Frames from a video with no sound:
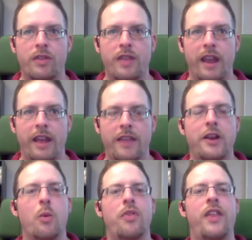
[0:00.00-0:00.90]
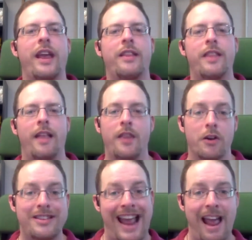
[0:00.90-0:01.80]
they don't think that
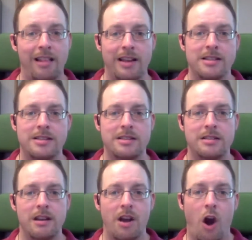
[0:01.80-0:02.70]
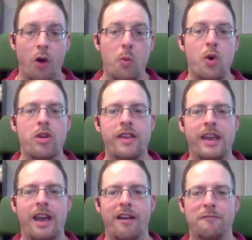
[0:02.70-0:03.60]
their talents are
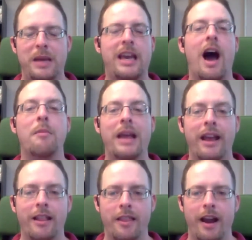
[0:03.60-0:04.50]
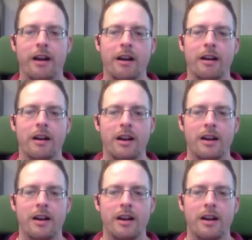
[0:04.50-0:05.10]
worthy of becoming their